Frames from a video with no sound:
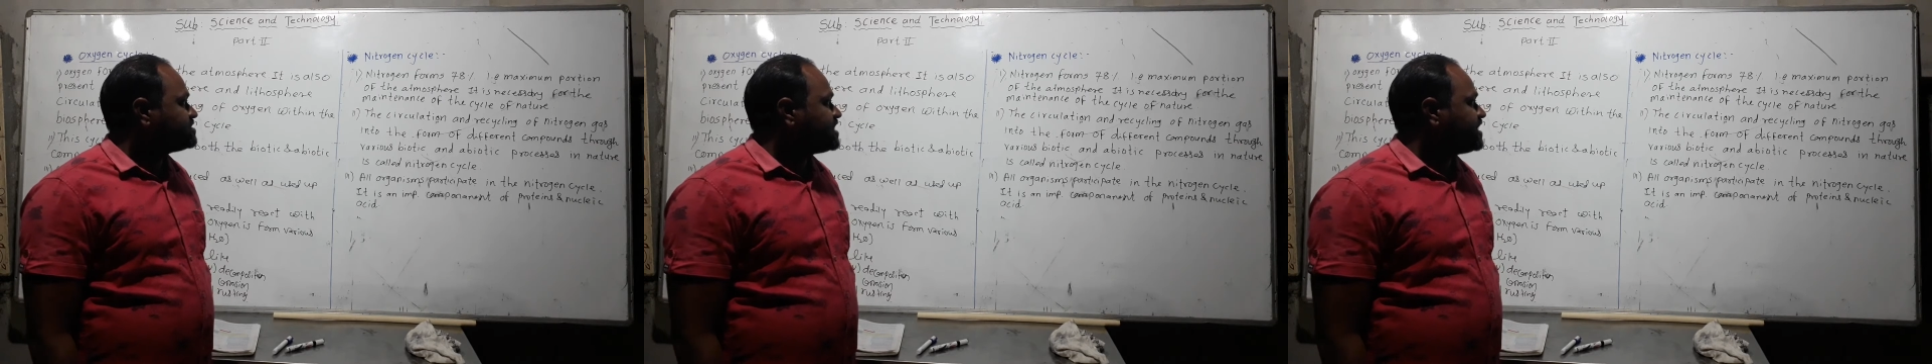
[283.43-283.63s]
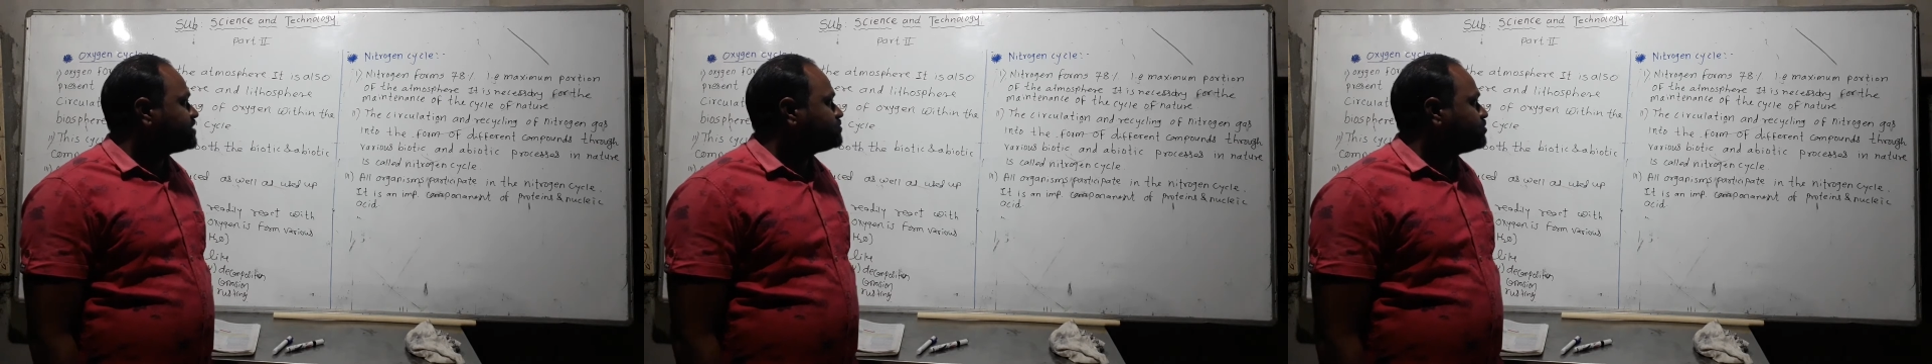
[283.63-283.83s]

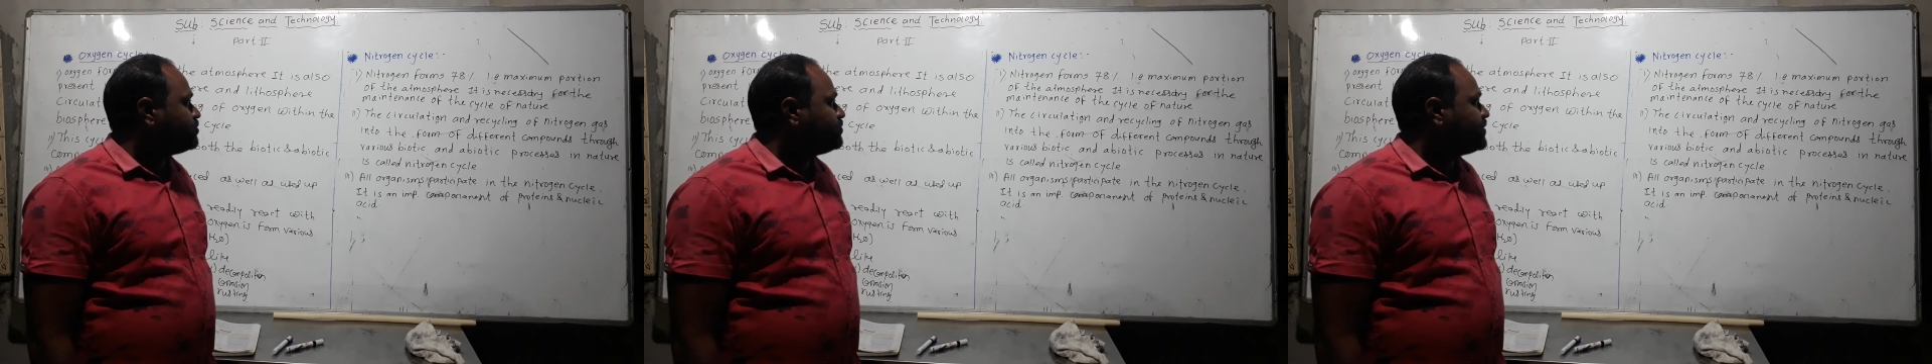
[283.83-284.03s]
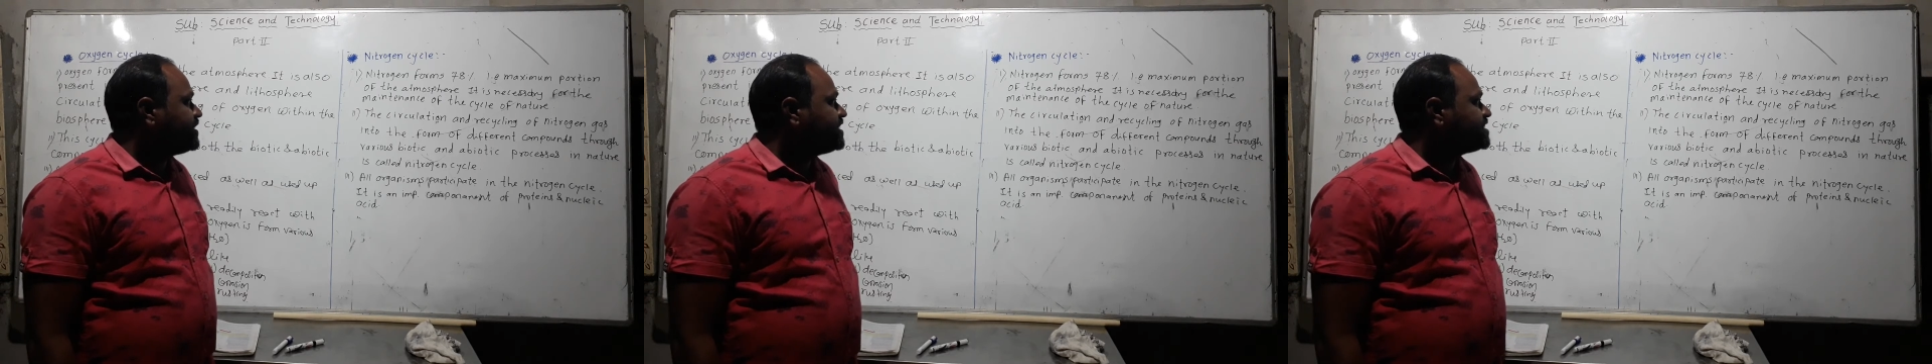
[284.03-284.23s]
like through
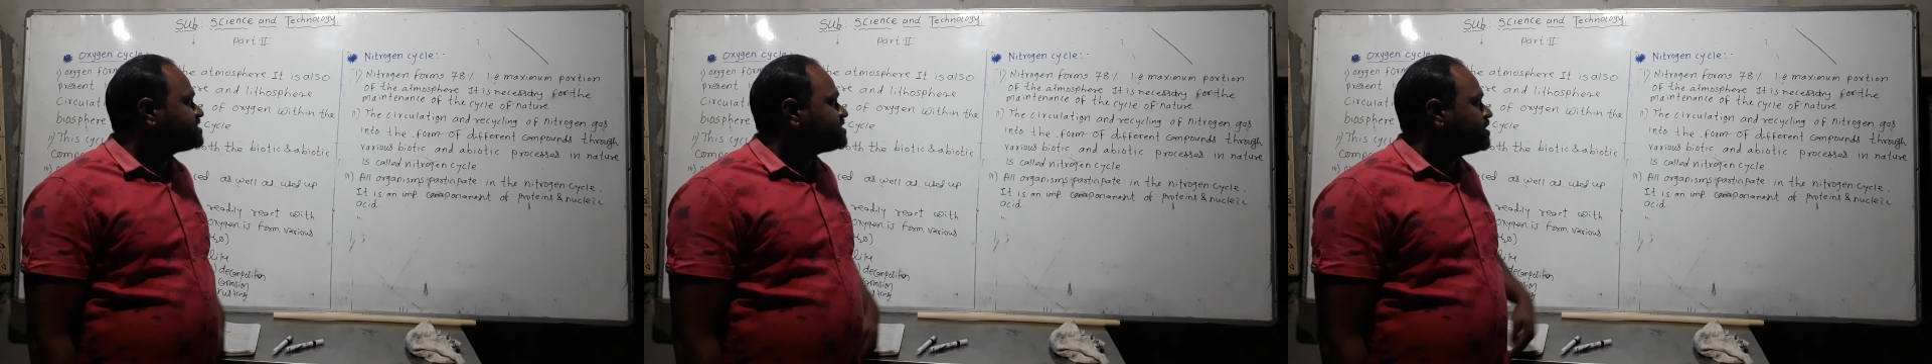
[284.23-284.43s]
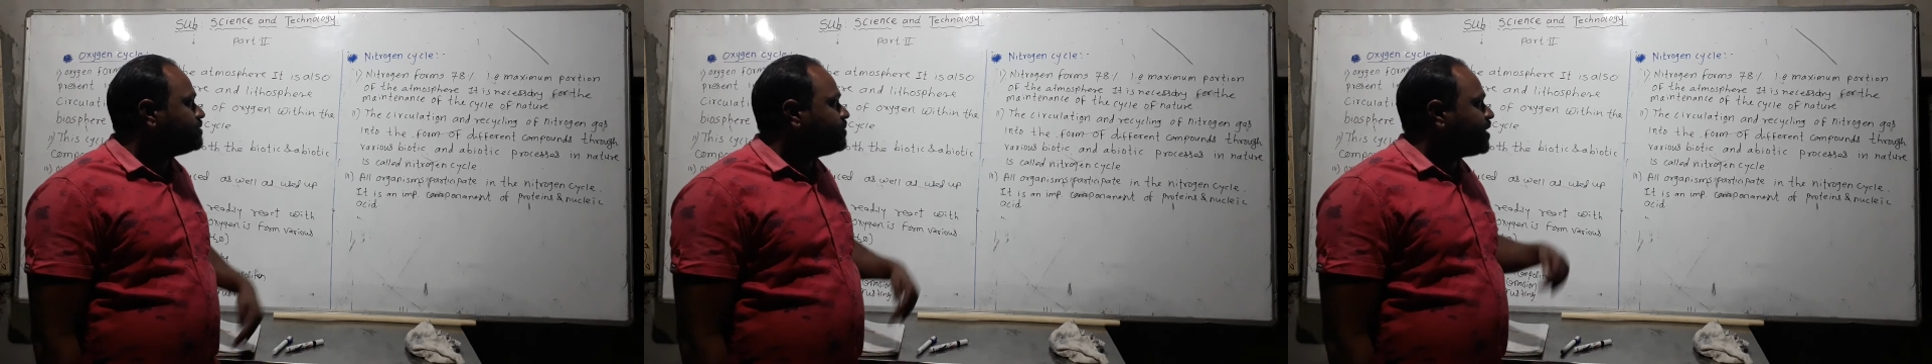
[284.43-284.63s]
various
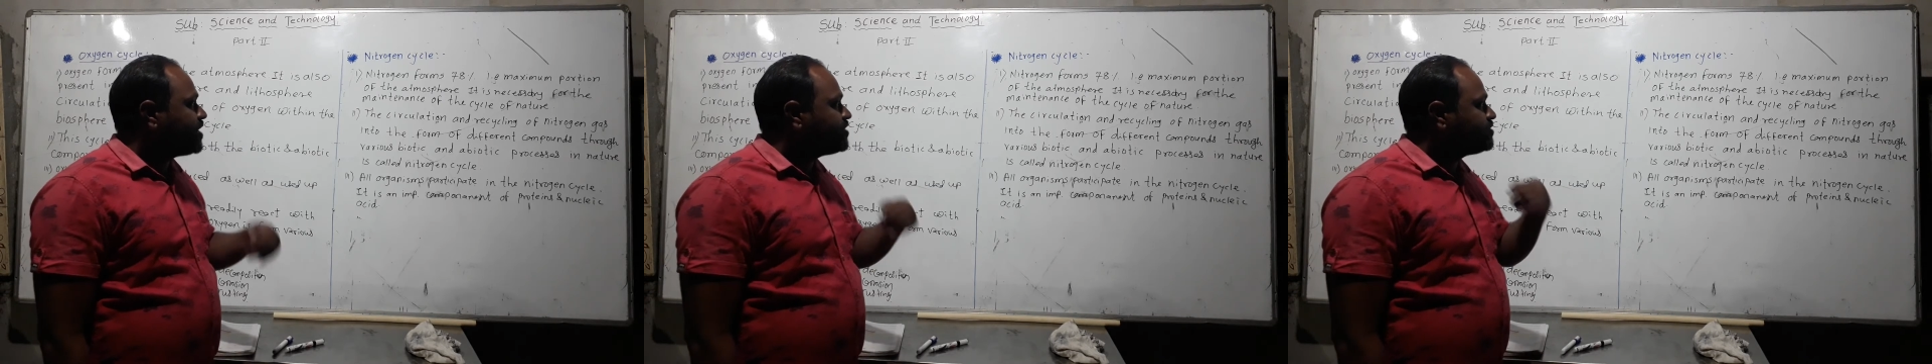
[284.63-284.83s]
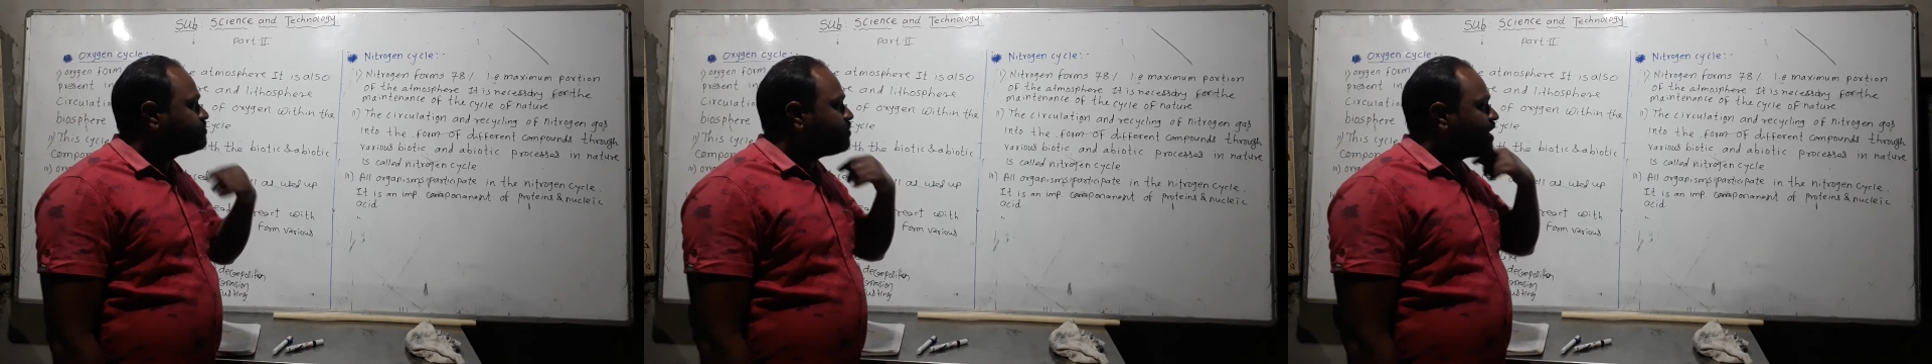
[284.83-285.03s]

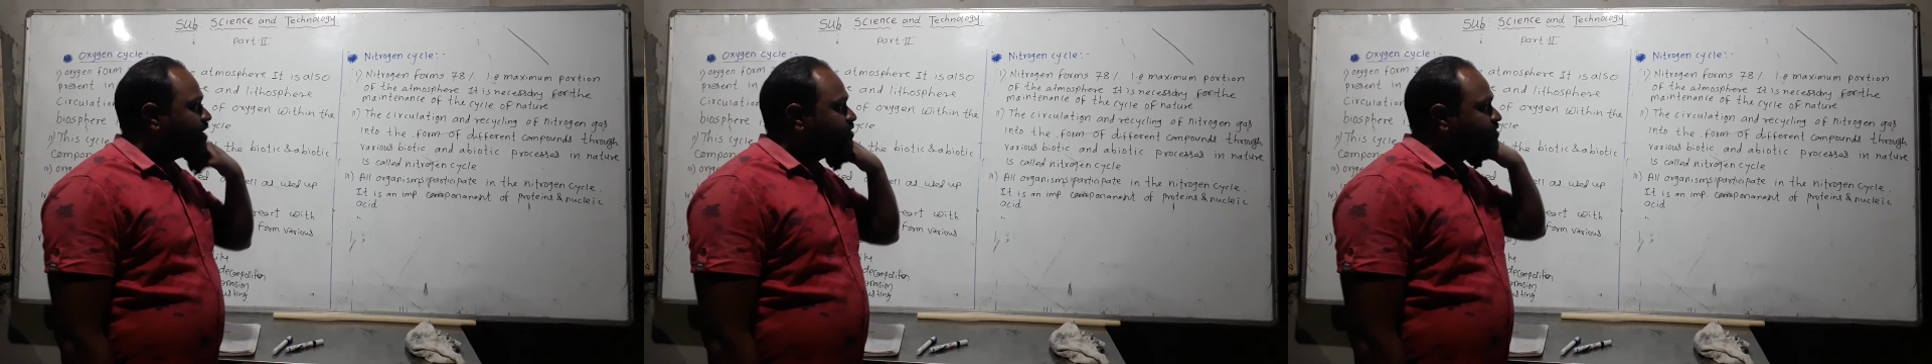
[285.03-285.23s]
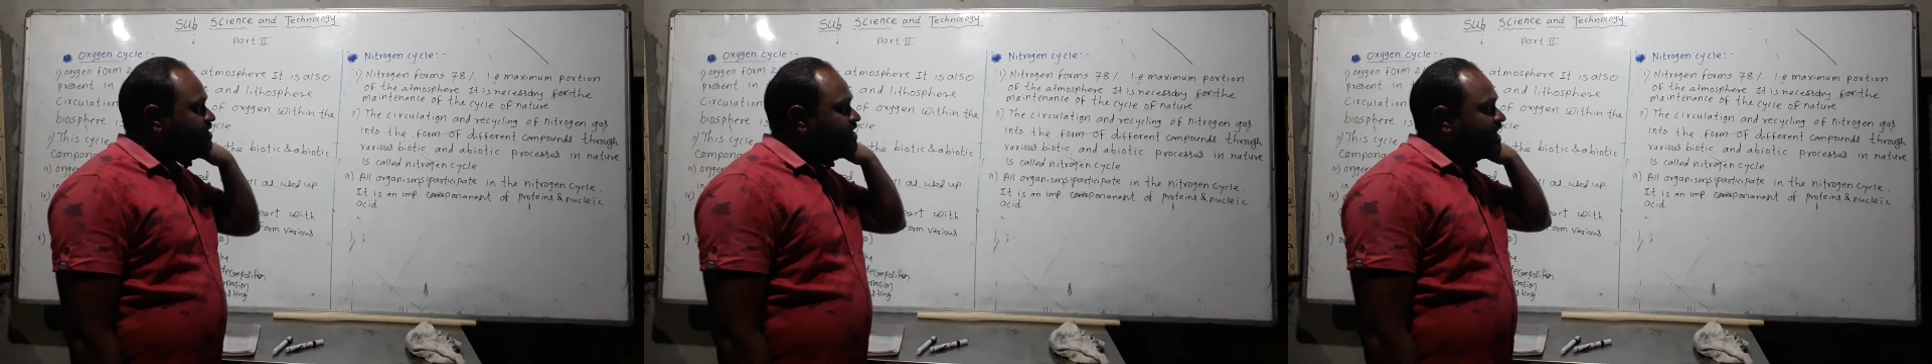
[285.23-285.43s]

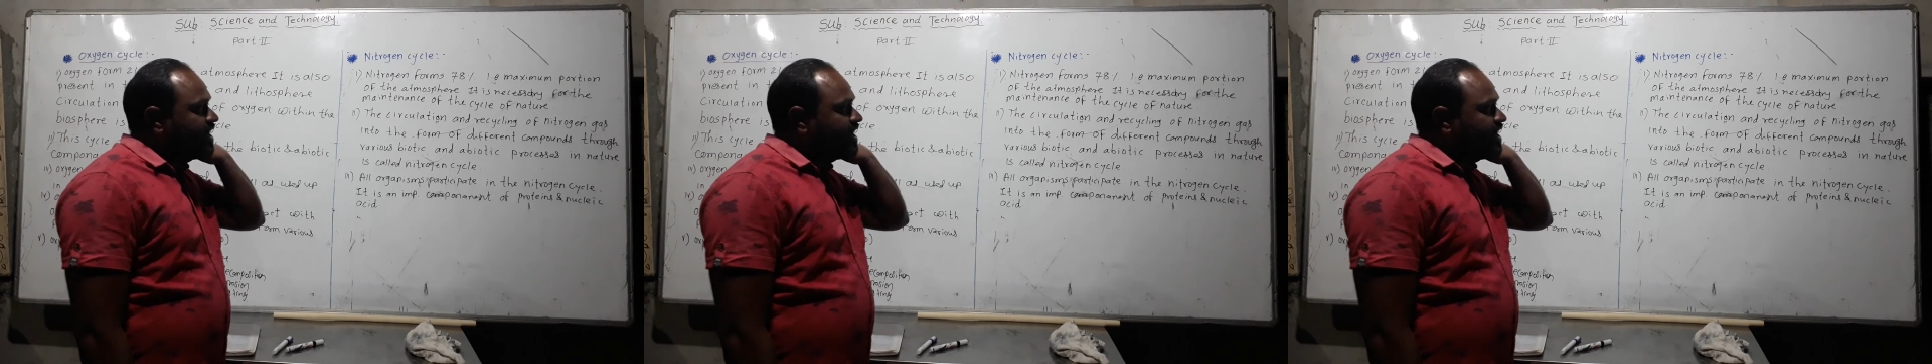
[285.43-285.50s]
biotic